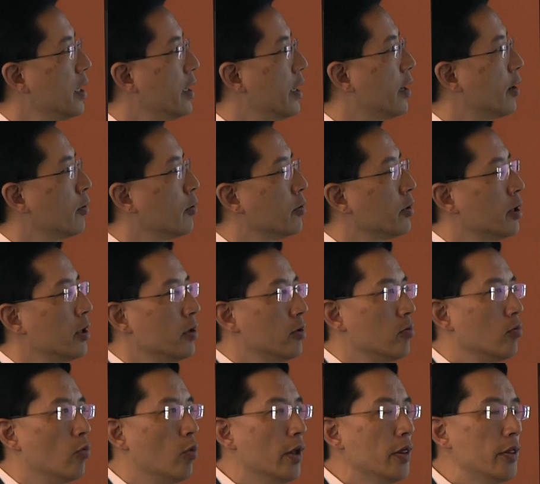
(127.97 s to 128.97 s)
Now,
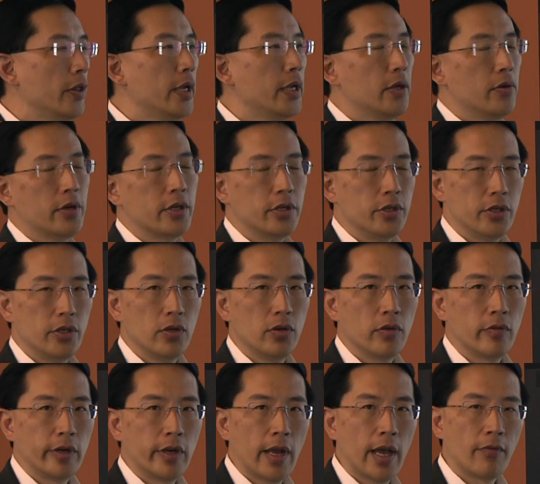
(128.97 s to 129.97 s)
one thing you can do
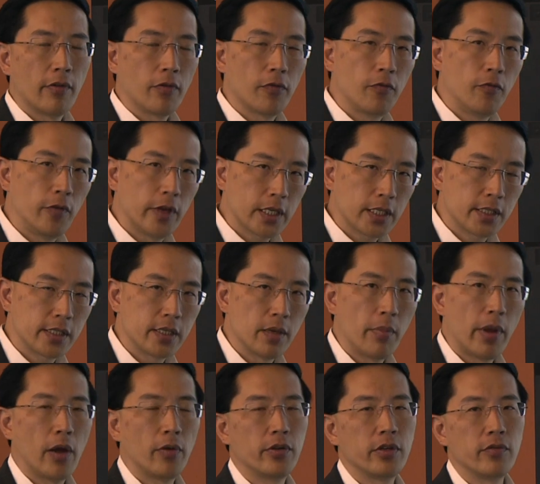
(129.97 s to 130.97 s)
when you have a fixed
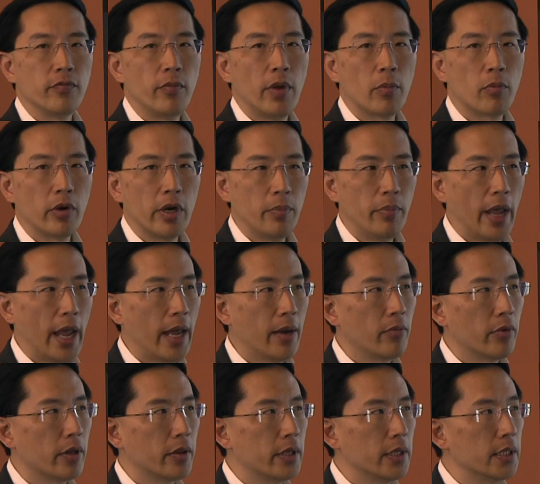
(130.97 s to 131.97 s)
amount of memory
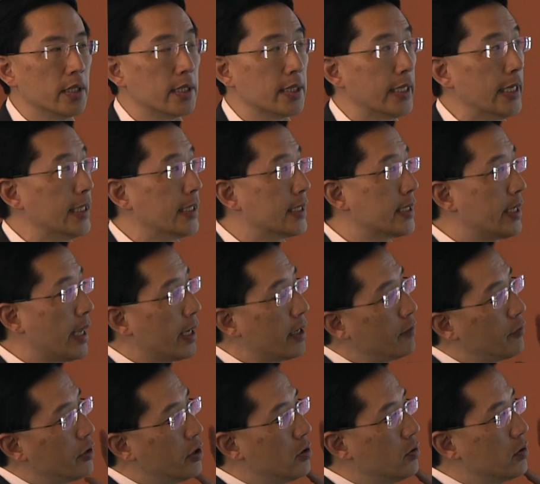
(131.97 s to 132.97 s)
bandwidth is, instead
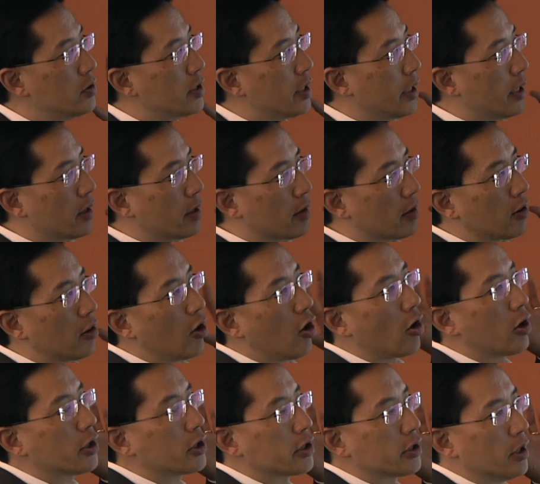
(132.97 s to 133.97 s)
of using
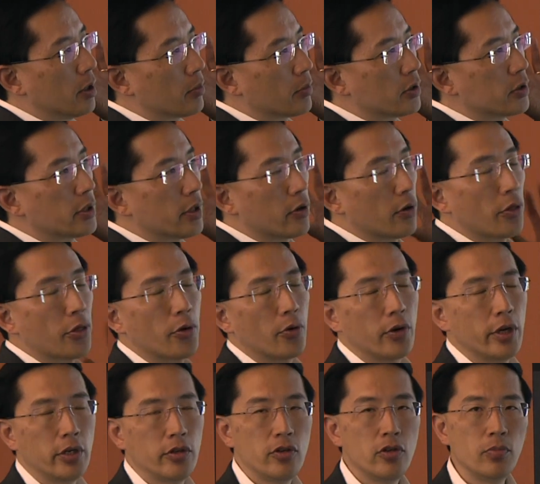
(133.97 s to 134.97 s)
large numbers that are
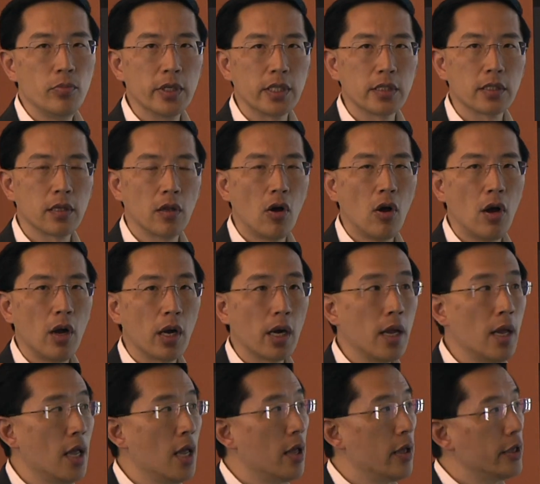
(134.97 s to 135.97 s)
32 bits long,
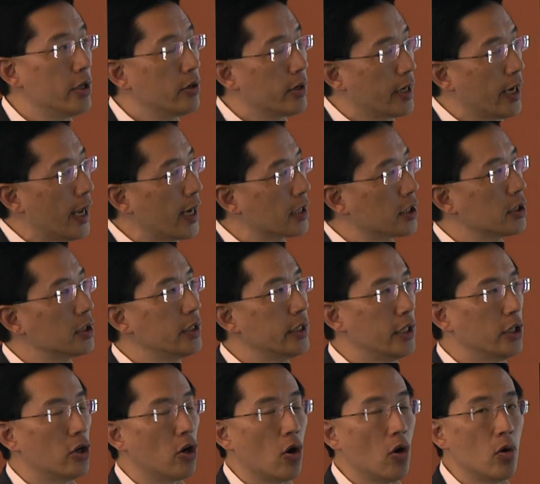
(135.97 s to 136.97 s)
you can actually
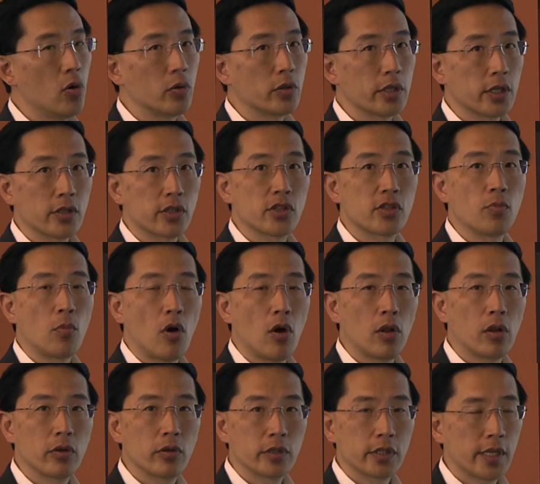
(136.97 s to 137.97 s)
go to
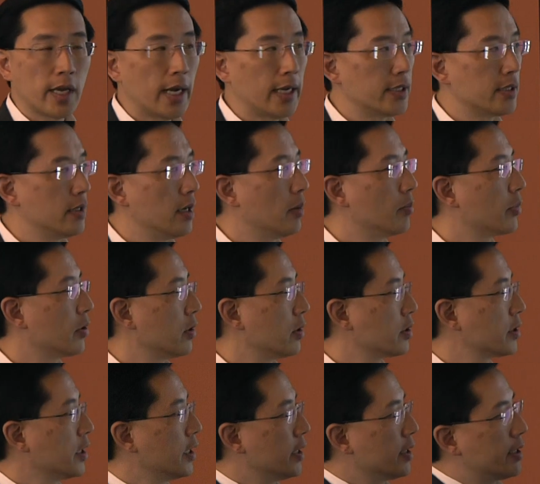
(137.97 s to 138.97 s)
smaller size
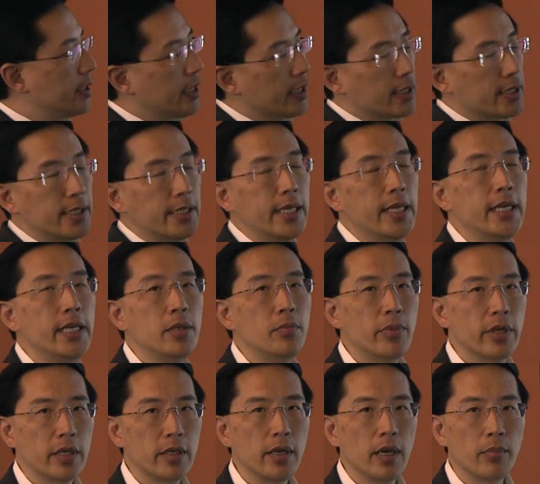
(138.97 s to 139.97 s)
numbers,
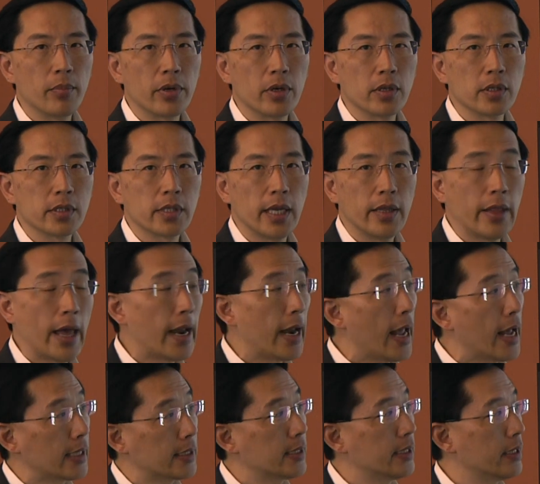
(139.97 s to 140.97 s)
16-bit numbers, and that
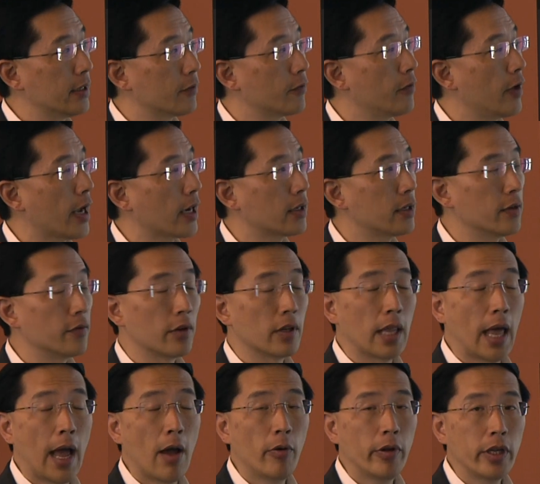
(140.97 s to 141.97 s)
has the effect of
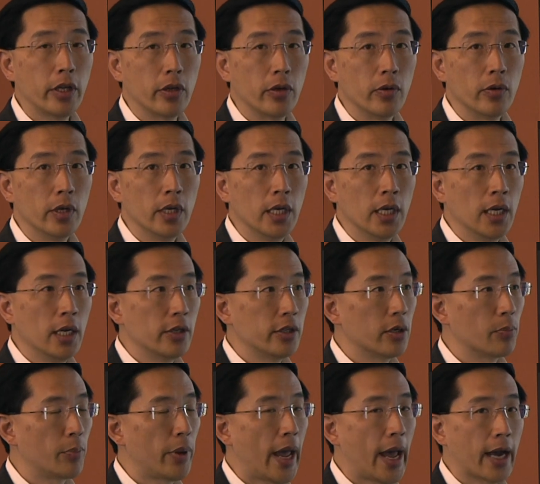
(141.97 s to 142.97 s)
allowing you
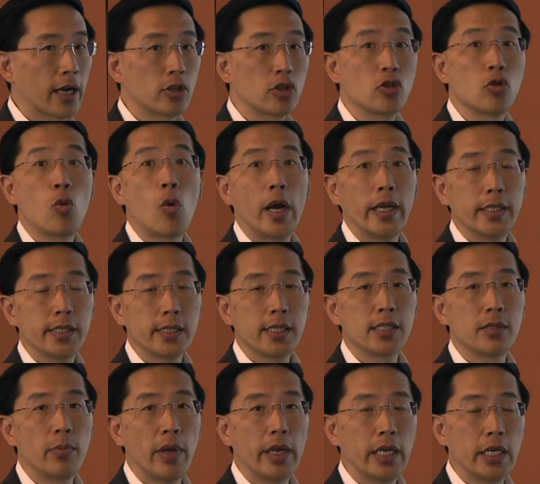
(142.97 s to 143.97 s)
to pack twice
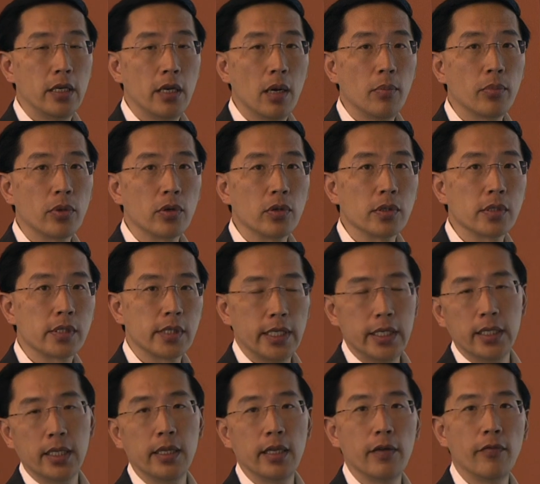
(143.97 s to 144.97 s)
as many numbers
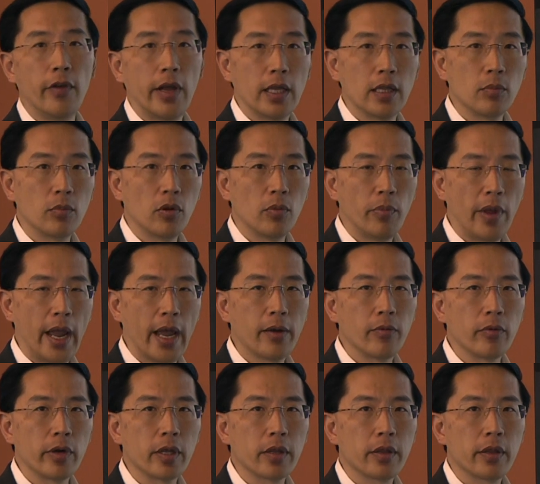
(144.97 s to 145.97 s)
into the available
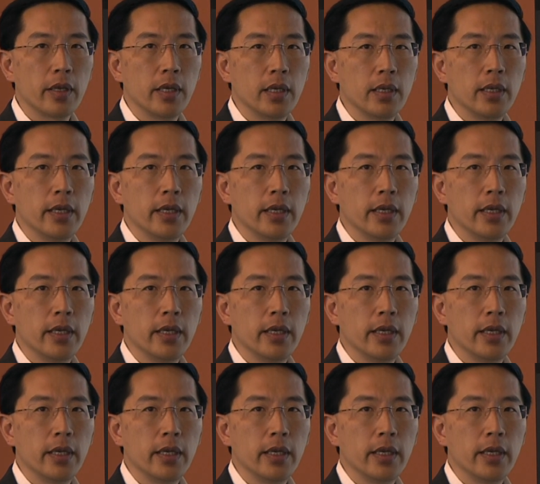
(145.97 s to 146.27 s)
bandwidth.